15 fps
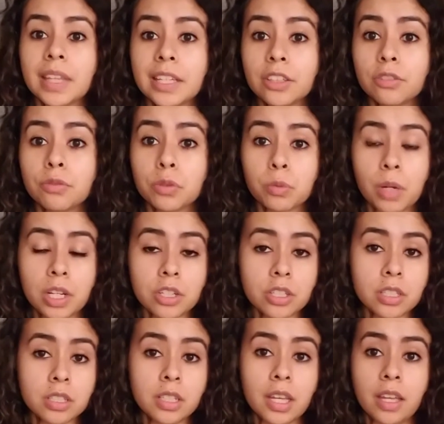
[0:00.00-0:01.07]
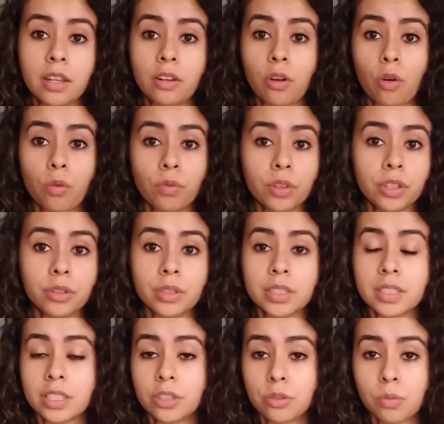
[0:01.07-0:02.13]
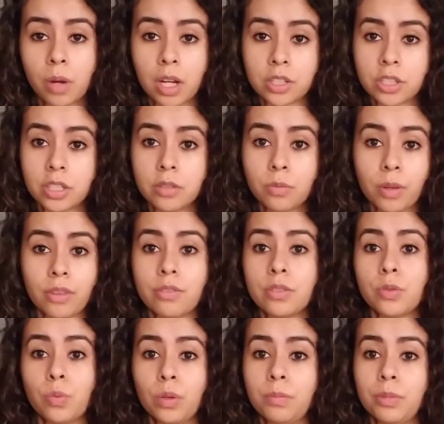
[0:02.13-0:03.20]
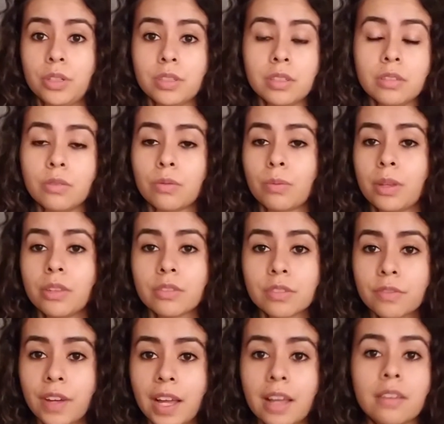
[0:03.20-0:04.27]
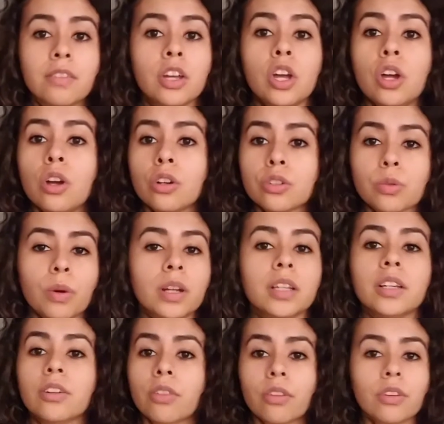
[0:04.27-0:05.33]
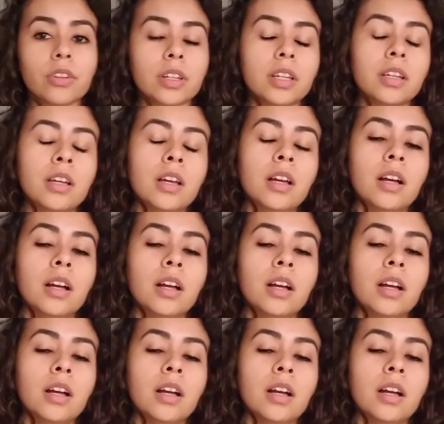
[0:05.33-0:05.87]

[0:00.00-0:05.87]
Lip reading: Thank you for watching, and hopefully you continue watching, whether it's one person or whether it's 5, 20, or 30.